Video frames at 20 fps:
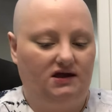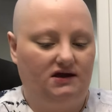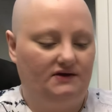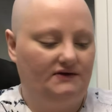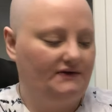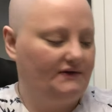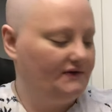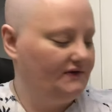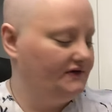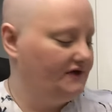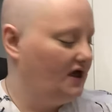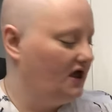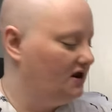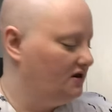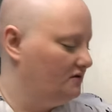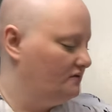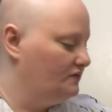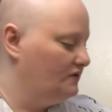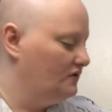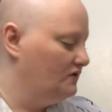instead
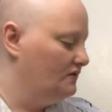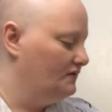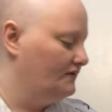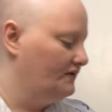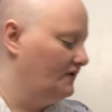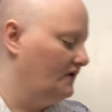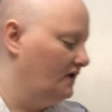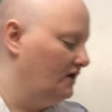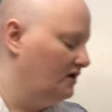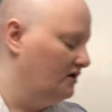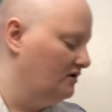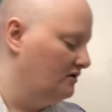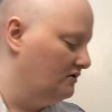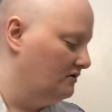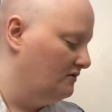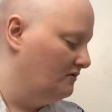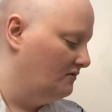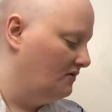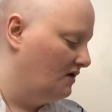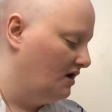of
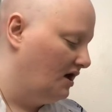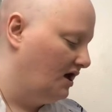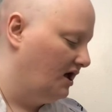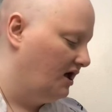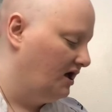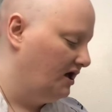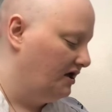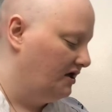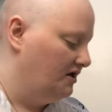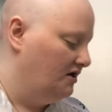using my